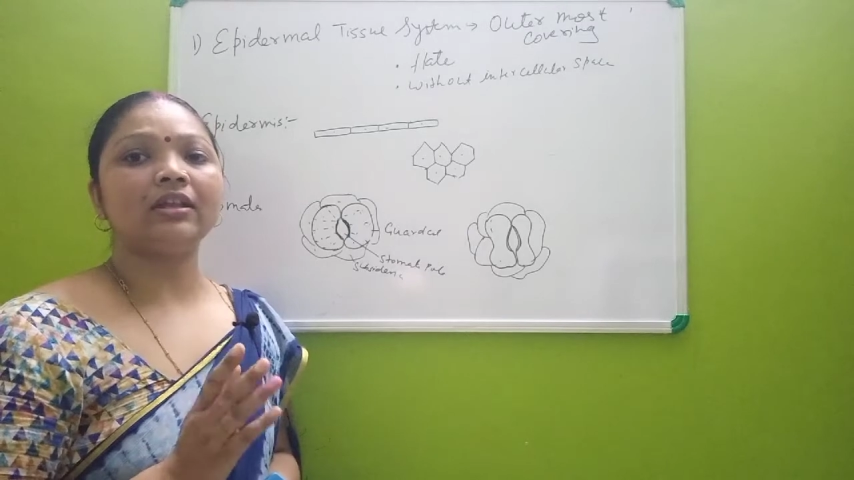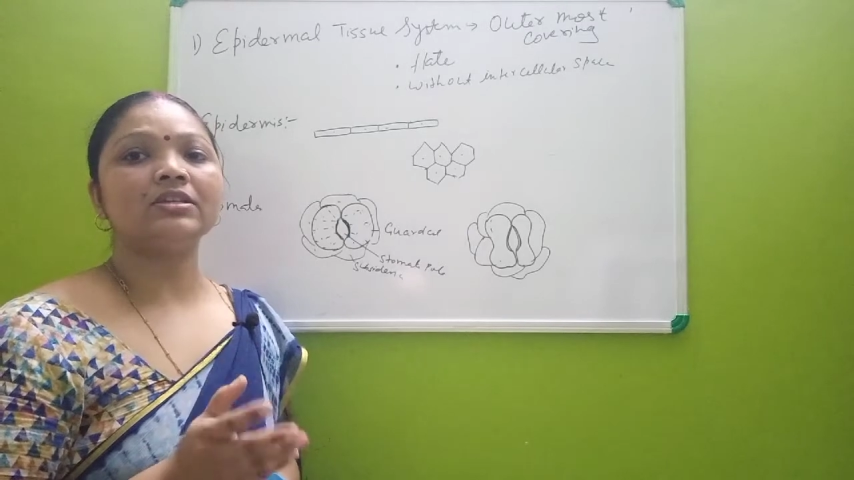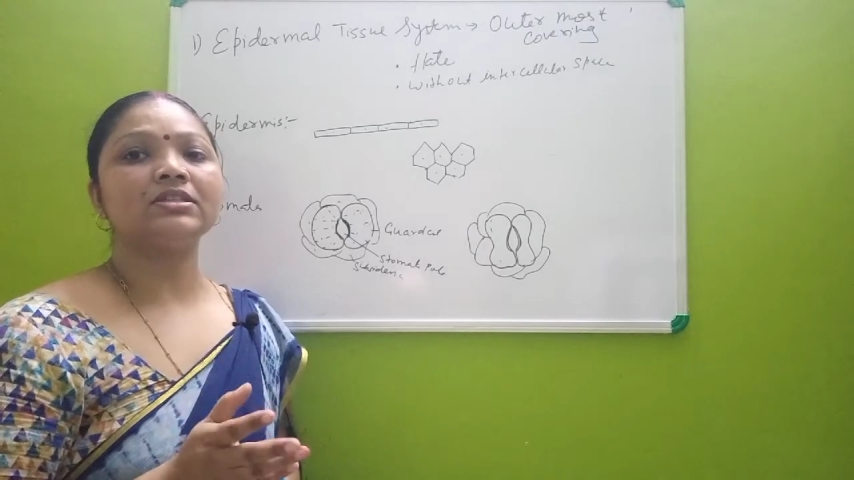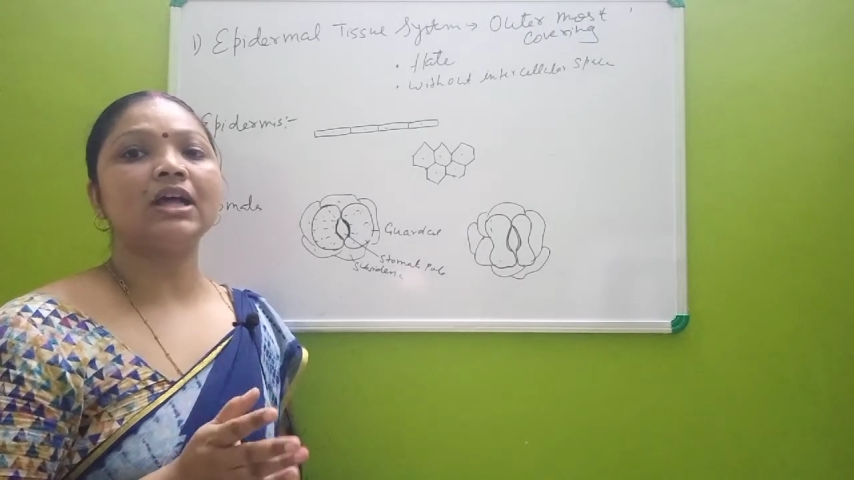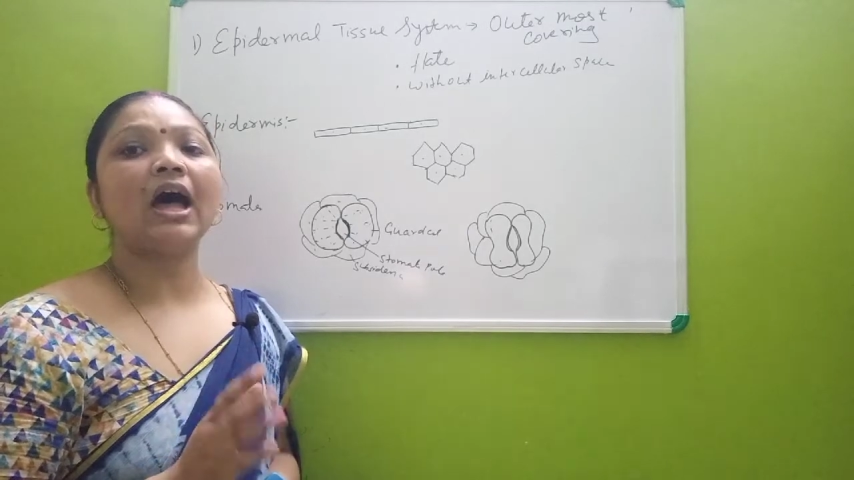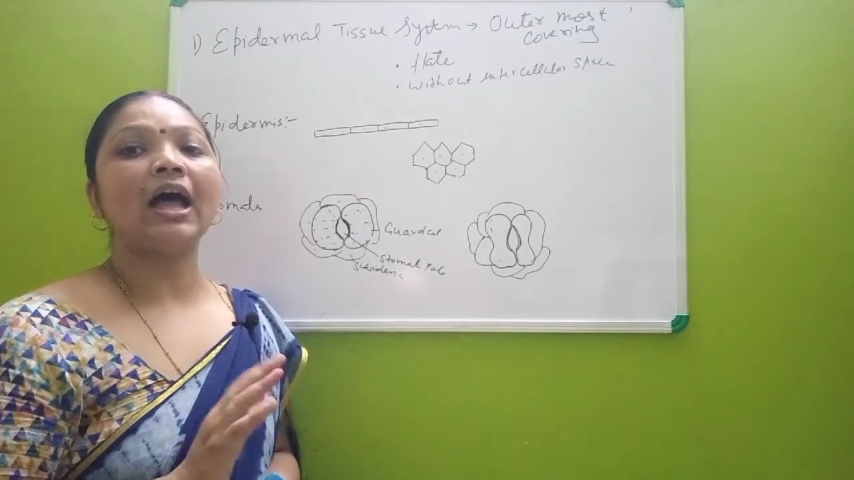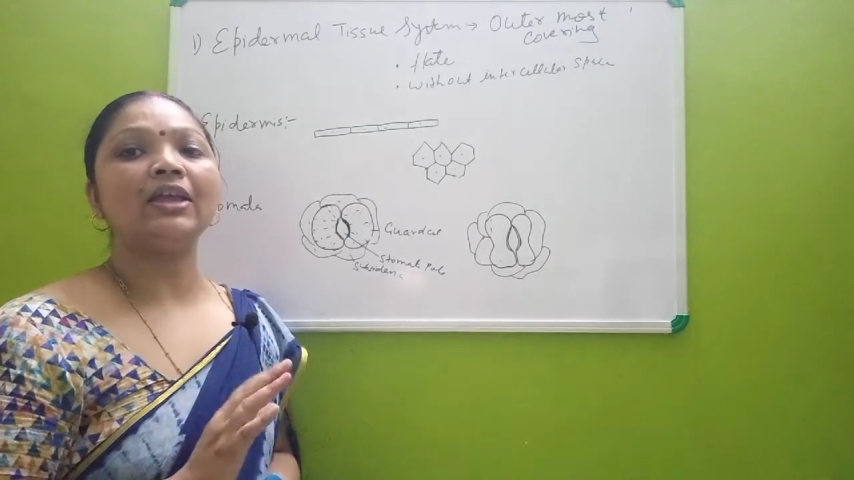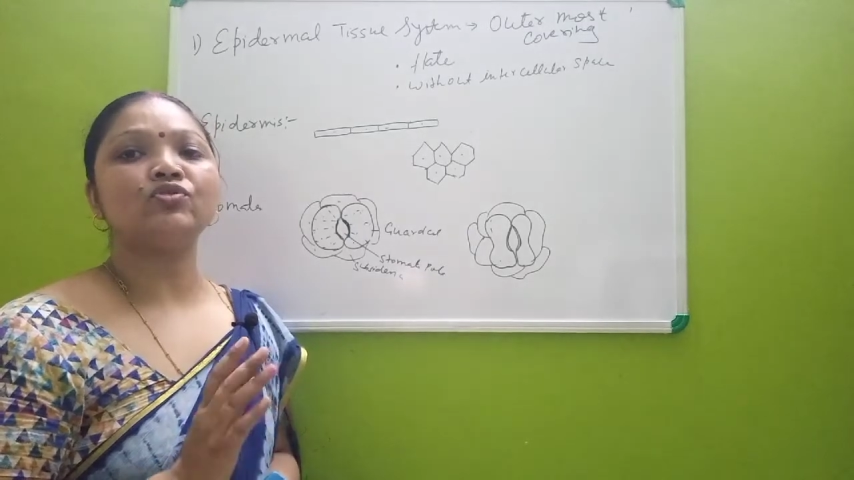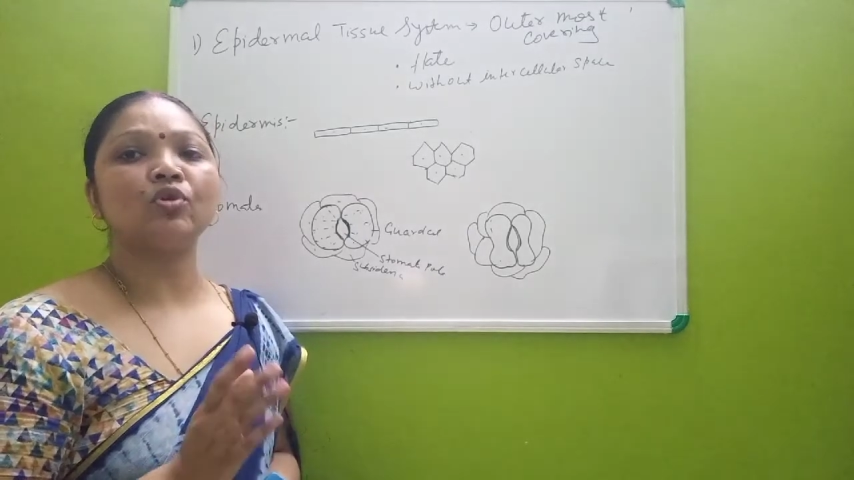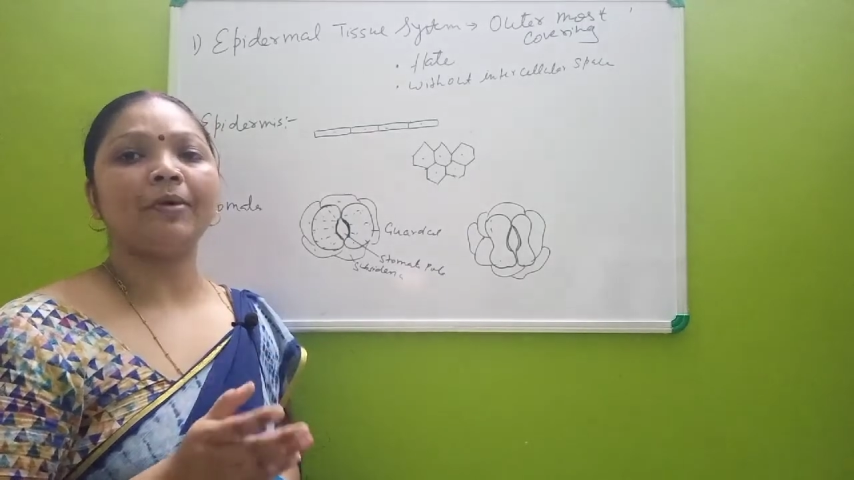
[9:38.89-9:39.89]
is
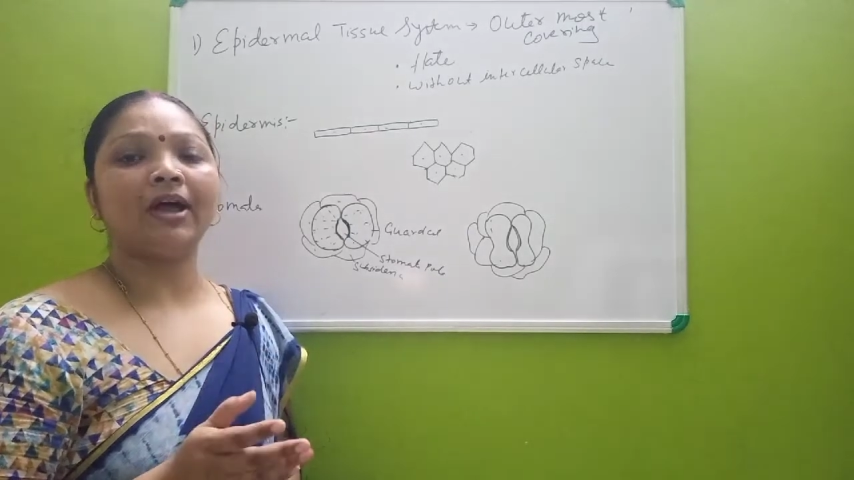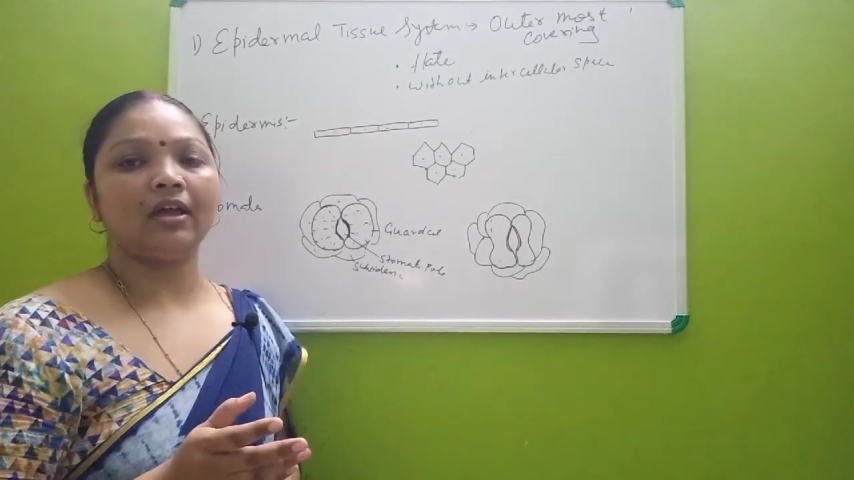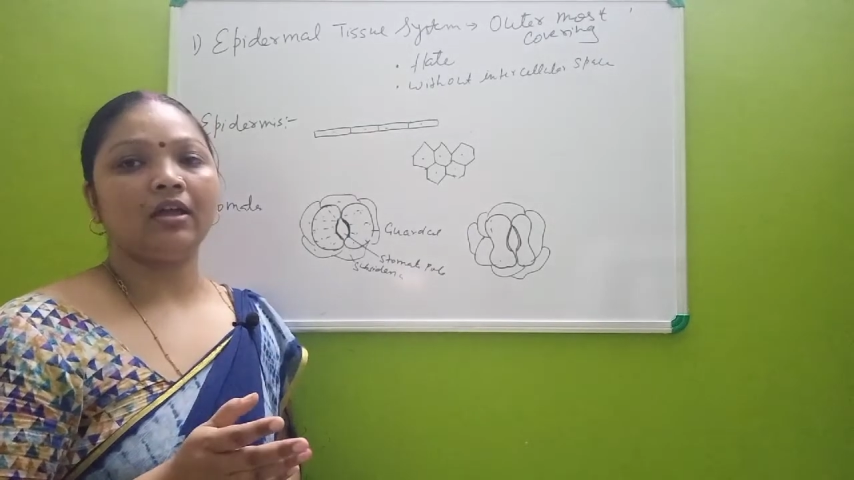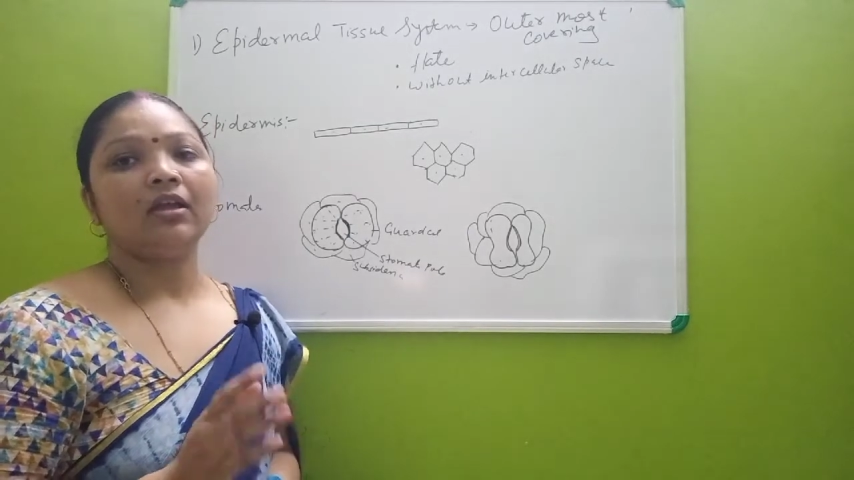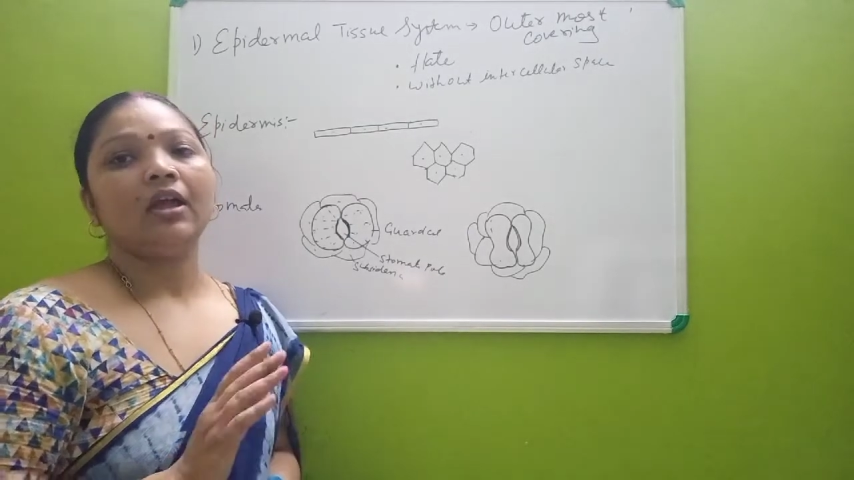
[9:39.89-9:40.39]
the